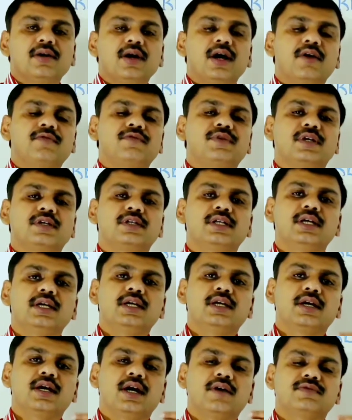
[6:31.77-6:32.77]

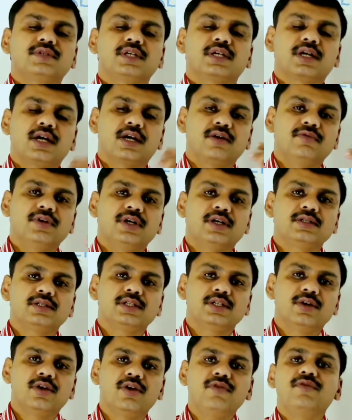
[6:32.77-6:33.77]
after
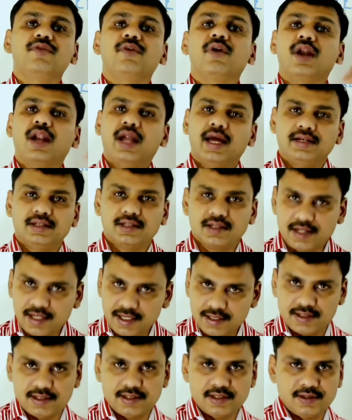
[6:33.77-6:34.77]
converging of light
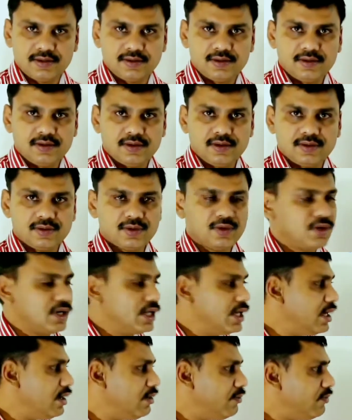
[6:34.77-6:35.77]
rays. So
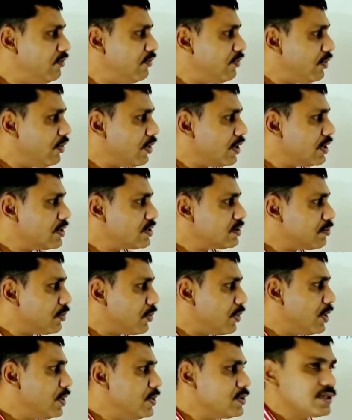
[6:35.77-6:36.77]
real focus
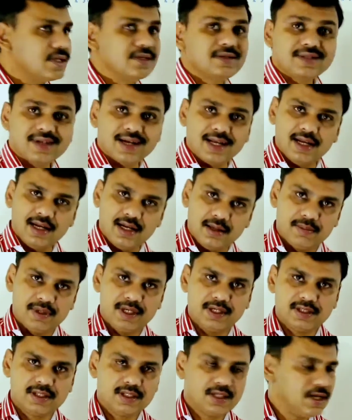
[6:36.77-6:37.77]
produces real
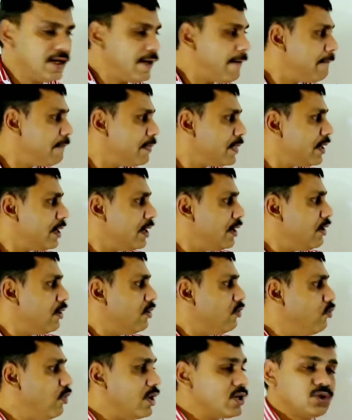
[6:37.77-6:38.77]
image.
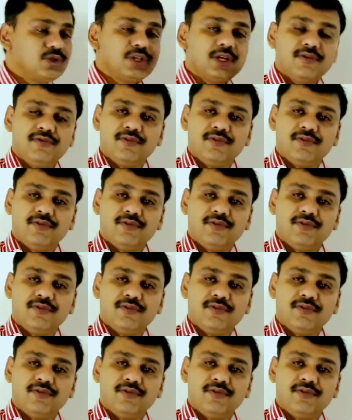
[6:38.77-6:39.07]
Virtual